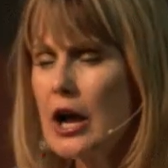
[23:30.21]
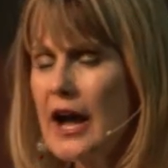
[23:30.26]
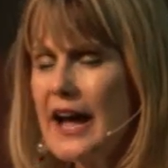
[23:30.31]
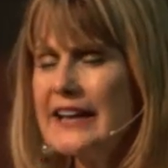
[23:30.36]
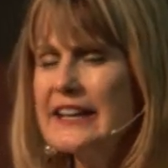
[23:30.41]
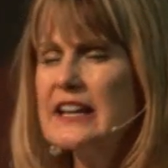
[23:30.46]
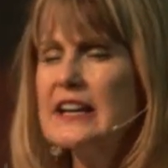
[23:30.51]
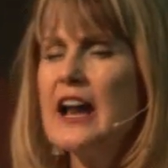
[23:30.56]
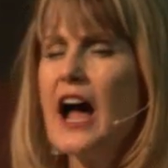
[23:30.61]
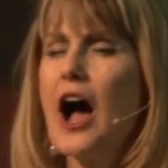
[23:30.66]
I
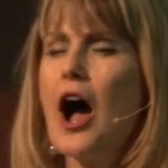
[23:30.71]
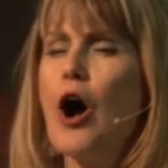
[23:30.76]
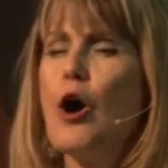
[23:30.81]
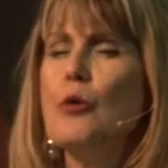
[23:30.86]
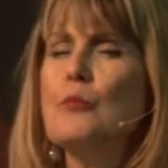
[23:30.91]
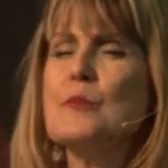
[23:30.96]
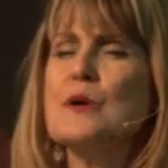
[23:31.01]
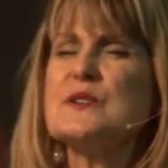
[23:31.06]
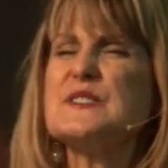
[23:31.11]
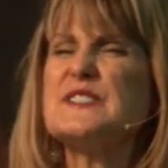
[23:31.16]
can
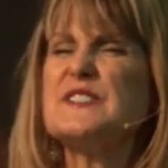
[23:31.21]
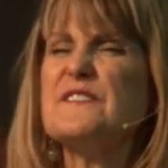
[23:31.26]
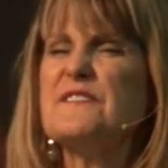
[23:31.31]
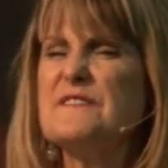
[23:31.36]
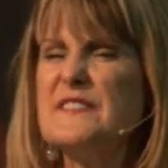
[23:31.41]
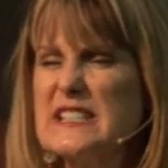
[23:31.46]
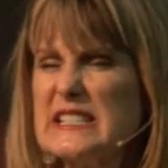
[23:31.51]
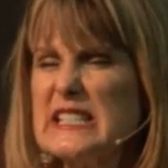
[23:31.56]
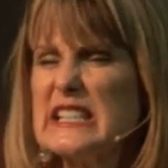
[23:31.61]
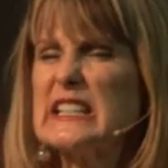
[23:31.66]
almost
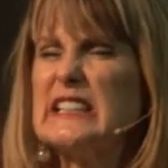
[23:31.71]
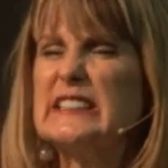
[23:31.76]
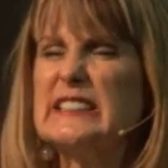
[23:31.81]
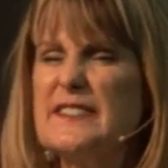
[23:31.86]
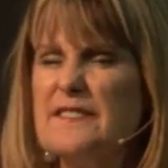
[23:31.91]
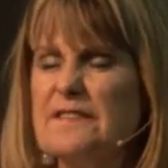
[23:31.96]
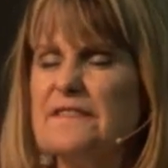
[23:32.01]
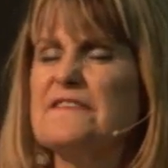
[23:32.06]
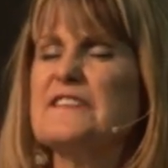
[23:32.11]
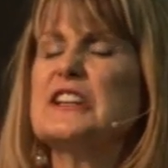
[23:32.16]
physically
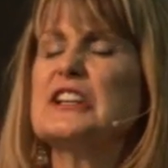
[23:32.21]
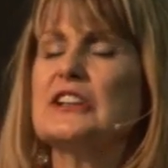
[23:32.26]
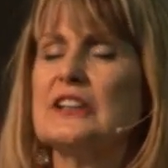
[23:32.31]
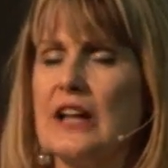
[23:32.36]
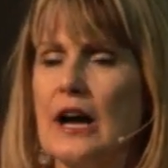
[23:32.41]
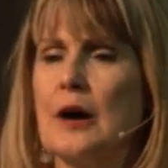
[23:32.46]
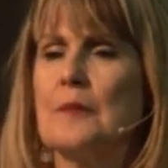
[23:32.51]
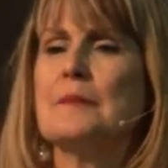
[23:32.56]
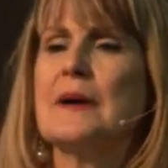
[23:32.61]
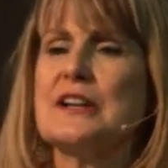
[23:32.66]
feel
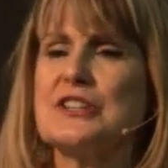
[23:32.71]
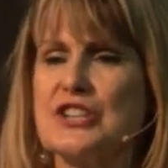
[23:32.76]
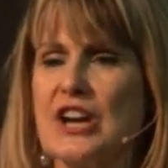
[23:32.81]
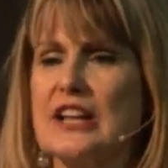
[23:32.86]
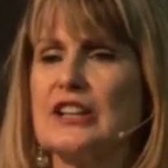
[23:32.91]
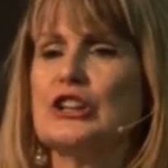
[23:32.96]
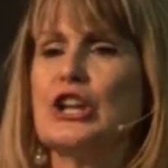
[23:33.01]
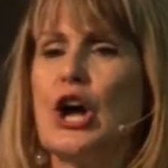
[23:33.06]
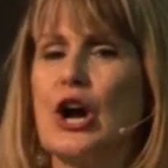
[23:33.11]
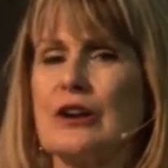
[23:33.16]
how much I
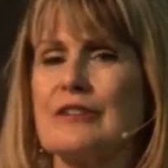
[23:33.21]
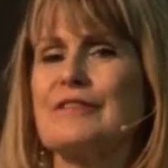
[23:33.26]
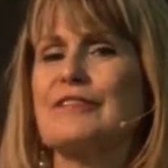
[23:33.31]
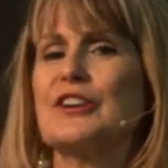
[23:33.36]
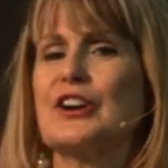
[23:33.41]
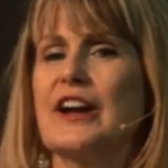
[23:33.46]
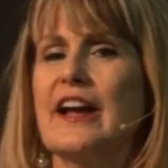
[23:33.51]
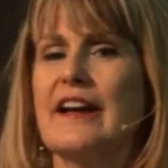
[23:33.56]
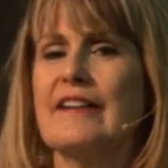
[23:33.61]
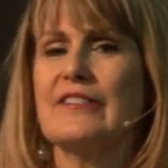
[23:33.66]
long for
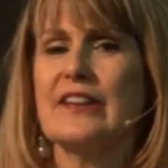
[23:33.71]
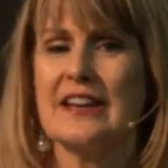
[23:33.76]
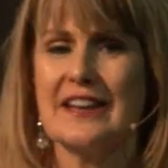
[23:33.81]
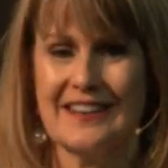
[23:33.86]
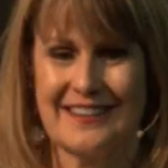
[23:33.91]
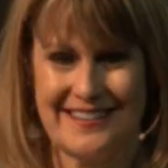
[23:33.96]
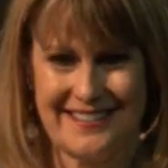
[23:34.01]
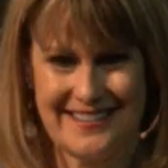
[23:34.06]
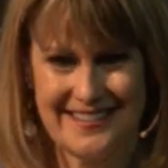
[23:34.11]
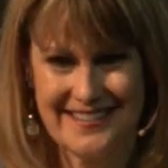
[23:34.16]
heaven,
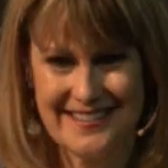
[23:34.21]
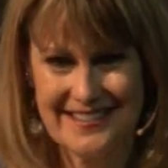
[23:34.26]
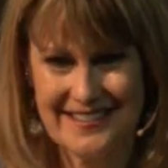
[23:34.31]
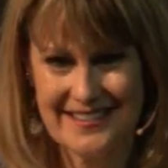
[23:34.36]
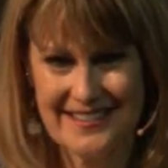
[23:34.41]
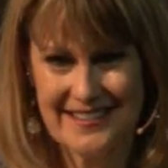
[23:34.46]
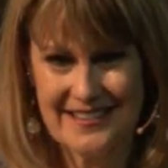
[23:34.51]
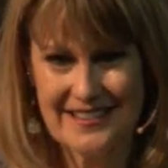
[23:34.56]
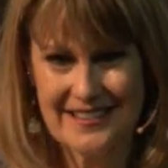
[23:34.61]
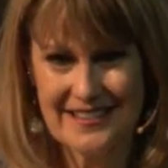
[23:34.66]

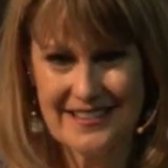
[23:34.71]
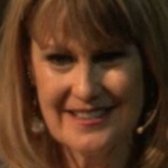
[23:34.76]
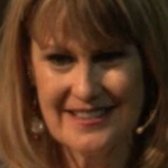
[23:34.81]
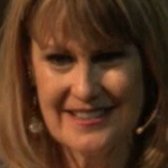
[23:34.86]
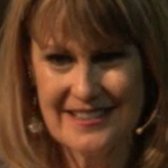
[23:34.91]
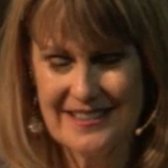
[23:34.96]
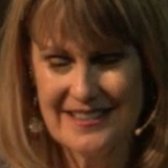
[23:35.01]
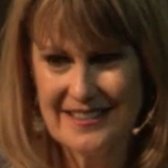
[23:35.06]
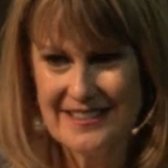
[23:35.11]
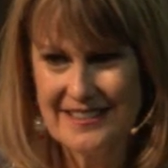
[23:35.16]

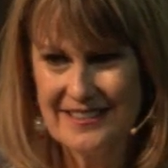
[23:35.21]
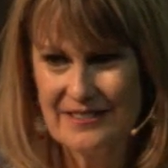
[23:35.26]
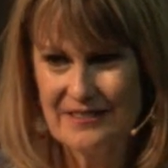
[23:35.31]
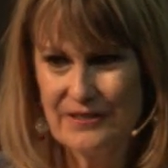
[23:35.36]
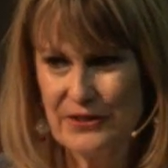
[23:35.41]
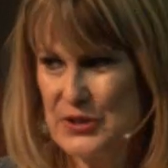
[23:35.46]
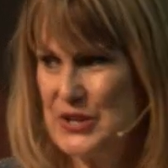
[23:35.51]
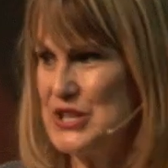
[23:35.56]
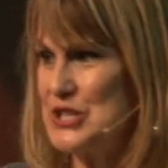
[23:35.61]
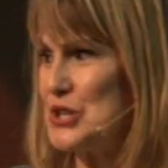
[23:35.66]

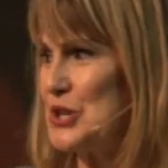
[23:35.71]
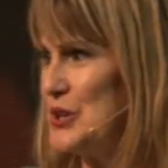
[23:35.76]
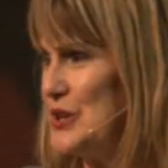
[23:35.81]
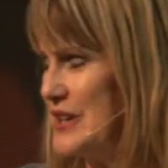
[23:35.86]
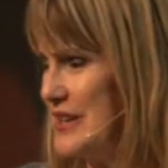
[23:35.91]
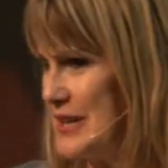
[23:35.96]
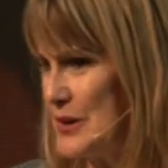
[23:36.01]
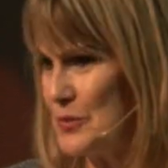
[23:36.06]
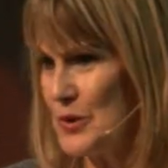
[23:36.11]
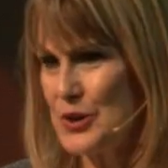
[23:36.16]
for
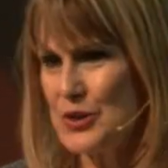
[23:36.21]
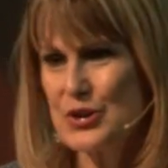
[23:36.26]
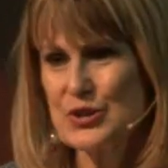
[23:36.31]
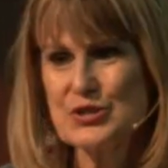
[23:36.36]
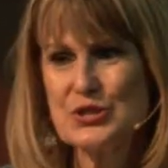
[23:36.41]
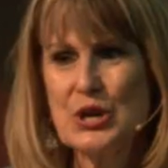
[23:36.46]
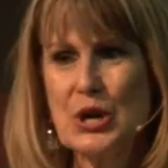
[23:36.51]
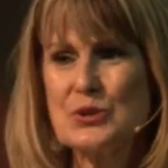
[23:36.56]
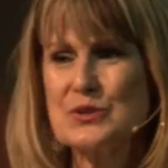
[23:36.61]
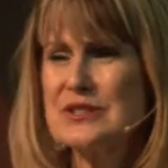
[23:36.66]
eternity where there's
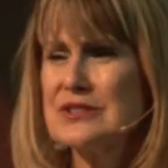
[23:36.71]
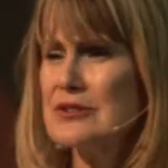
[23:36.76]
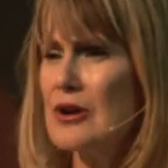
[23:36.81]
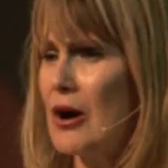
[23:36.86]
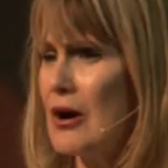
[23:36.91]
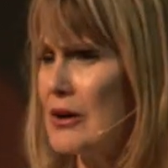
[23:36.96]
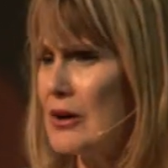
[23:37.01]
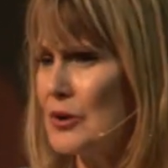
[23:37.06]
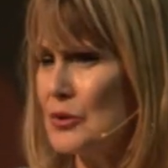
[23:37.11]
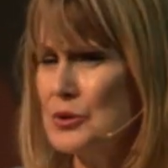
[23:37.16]
no
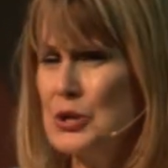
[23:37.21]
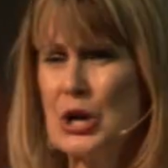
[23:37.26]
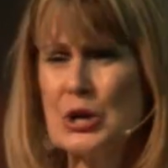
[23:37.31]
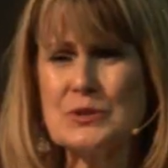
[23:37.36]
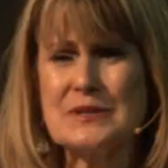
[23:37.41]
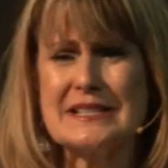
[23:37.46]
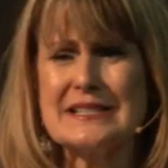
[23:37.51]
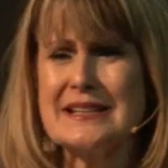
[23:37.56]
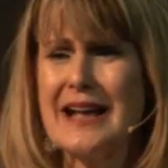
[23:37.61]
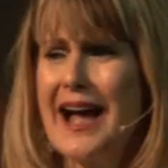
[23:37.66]
sorrow, no
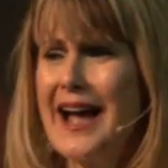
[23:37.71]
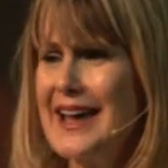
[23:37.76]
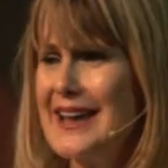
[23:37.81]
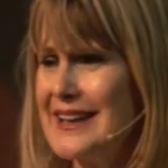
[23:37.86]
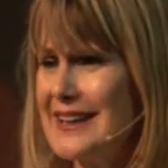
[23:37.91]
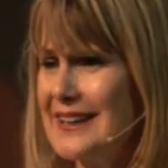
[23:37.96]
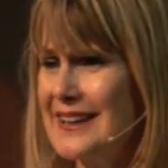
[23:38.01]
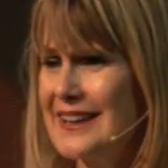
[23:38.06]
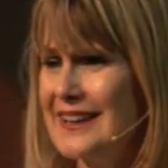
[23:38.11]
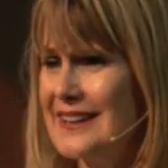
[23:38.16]

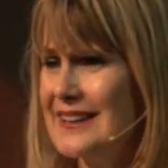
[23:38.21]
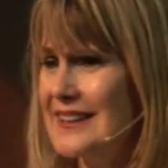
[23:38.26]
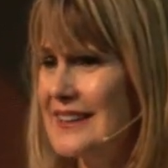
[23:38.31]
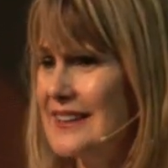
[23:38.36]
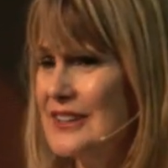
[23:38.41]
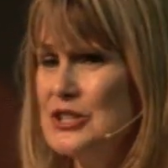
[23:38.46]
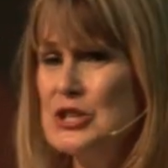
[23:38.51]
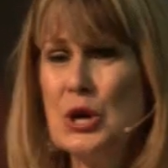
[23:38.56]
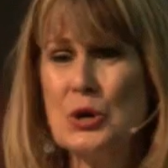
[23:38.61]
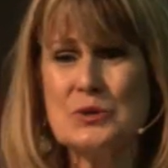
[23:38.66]
sighing,
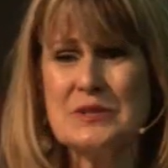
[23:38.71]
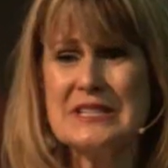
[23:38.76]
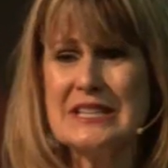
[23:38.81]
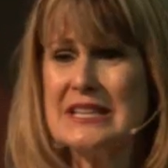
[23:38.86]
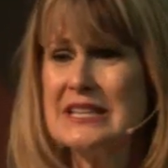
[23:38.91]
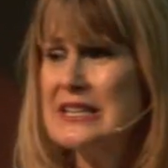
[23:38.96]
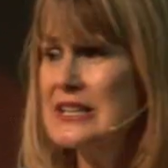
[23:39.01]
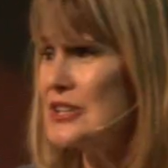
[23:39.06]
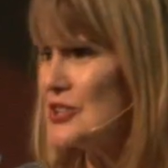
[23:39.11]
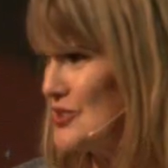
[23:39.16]
no
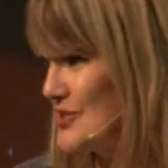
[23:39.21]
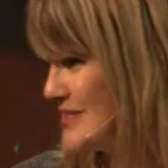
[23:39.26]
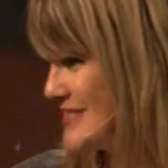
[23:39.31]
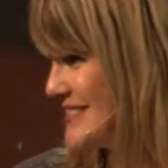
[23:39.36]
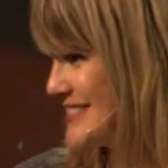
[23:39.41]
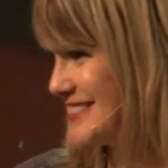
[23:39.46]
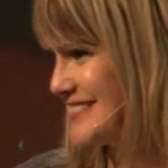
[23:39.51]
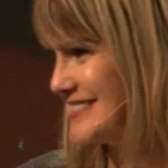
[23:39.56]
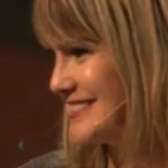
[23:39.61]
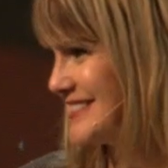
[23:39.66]
tears.